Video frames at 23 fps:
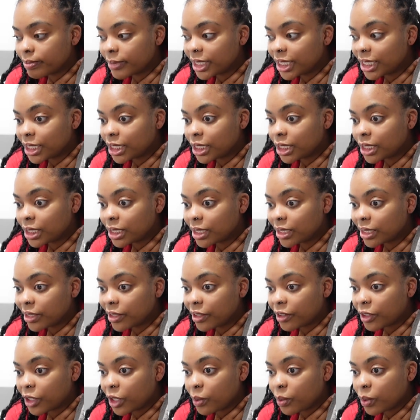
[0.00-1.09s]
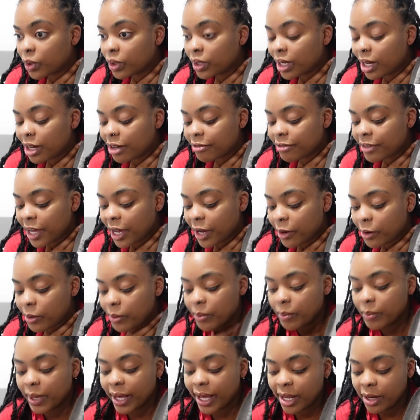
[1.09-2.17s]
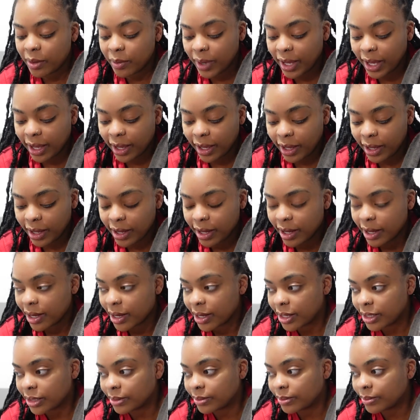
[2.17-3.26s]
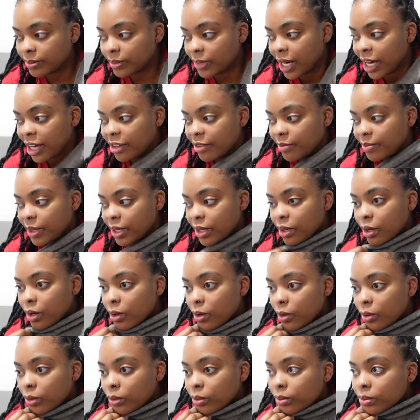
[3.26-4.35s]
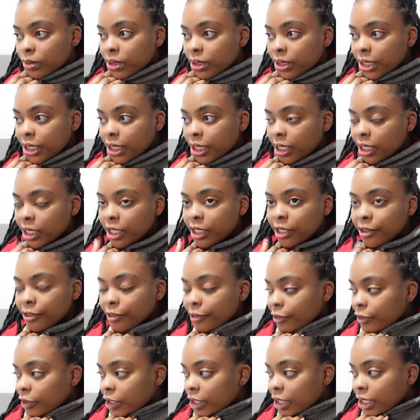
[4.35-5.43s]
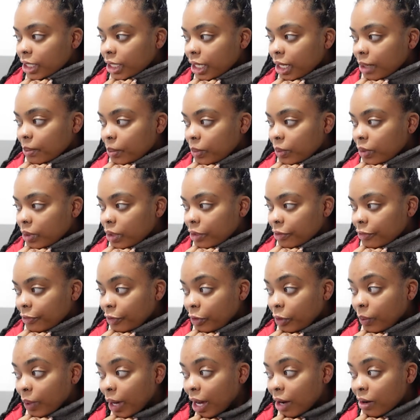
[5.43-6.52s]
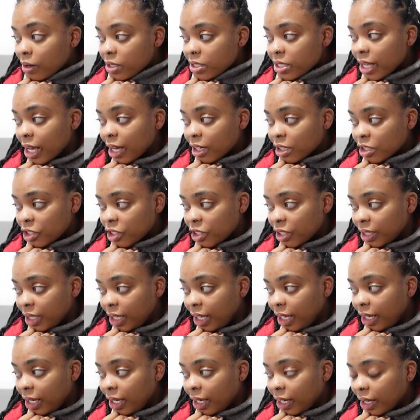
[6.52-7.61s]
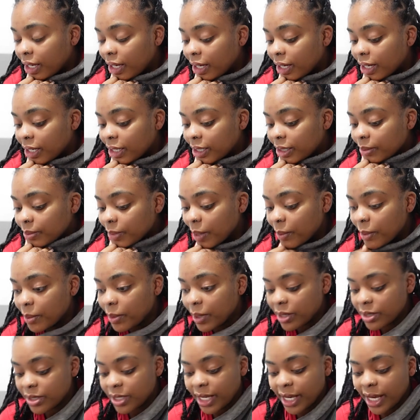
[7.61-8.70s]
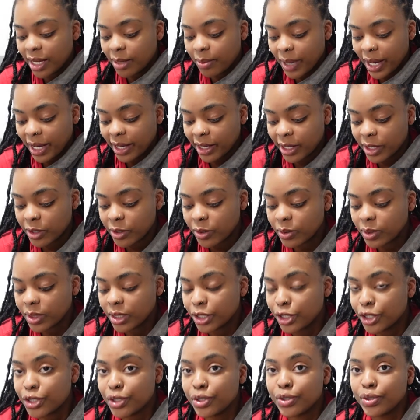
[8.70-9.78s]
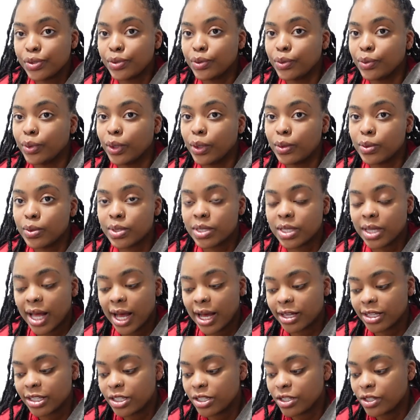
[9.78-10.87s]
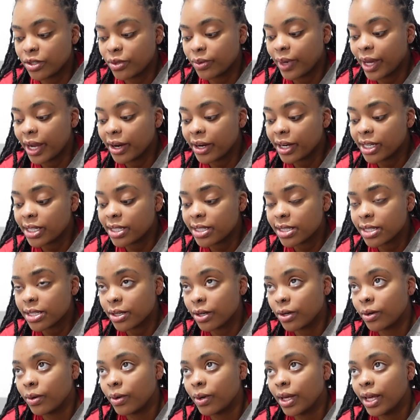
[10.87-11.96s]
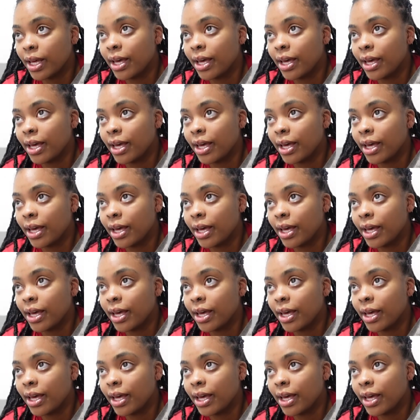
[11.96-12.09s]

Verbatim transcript: it's clearly worn off now. But anyway, um, I've been home for a couple, a few hours actually. Um, I'm about to head back out to do those last two errands. So